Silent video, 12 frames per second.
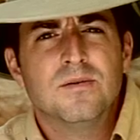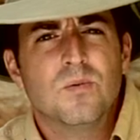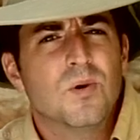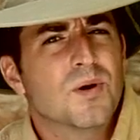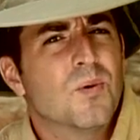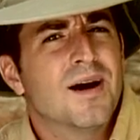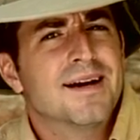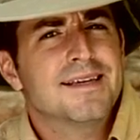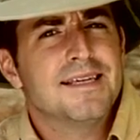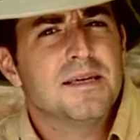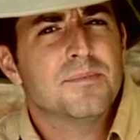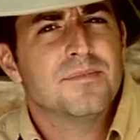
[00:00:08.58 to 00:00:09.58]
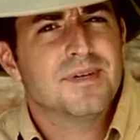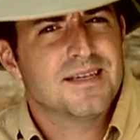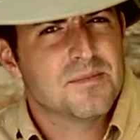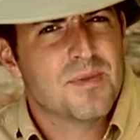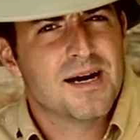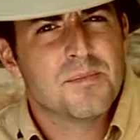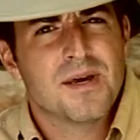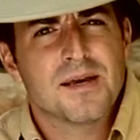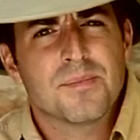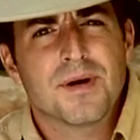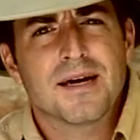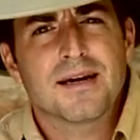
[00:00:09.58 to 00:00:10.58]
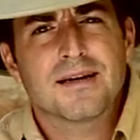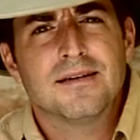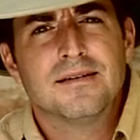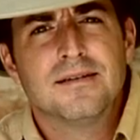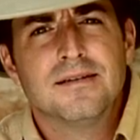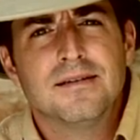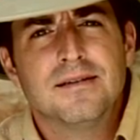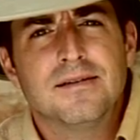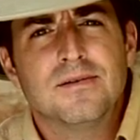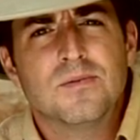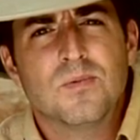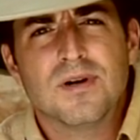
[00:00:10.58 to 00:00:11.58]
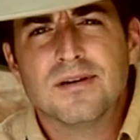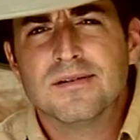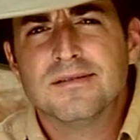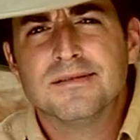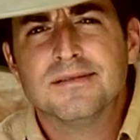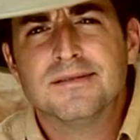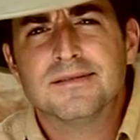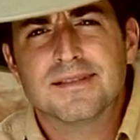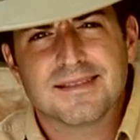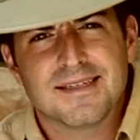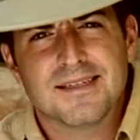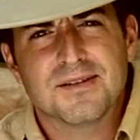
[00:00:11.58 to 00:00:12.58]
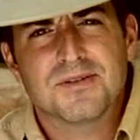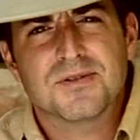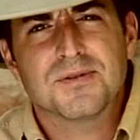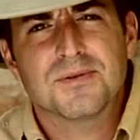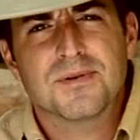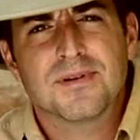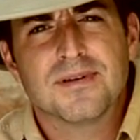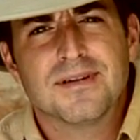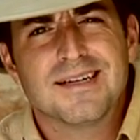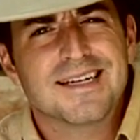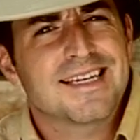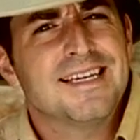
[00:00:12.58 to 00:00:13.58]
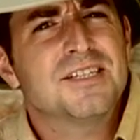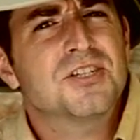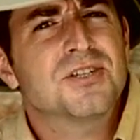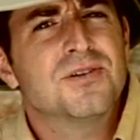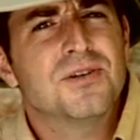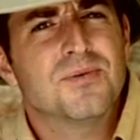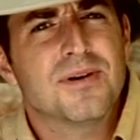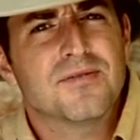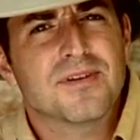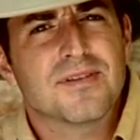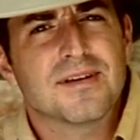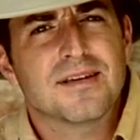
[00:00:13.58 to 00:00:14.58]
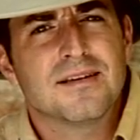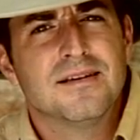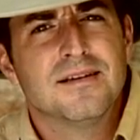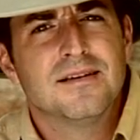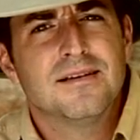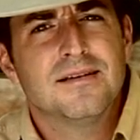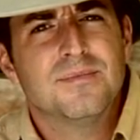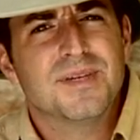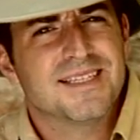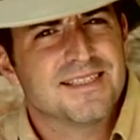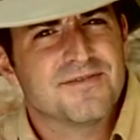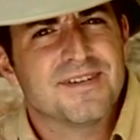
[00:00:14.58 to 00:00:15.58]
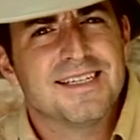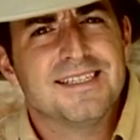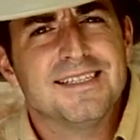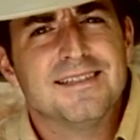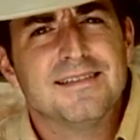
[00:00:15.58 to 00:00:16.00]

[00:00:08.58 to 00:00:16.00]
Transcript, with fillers: what do I keep in my man pack? Well, to tell you the truth, I can't show you everything, because if I did,